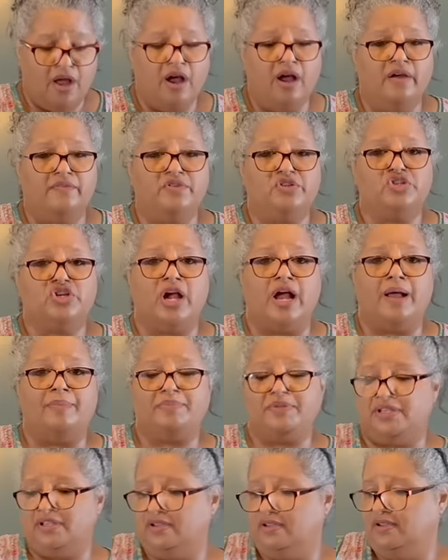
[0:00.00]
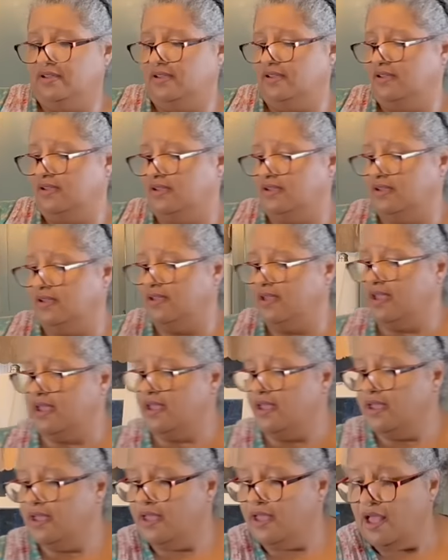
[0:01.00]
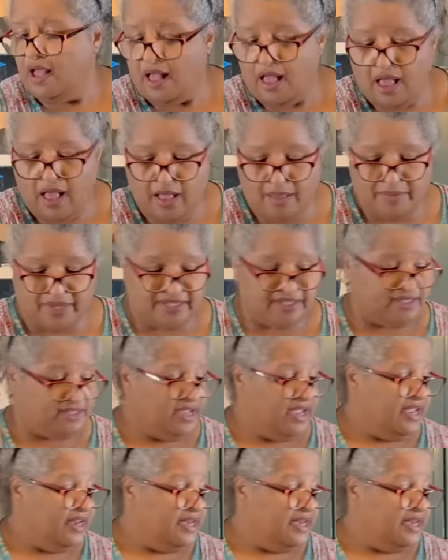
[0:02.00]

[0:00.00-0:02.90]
of chopped almonds.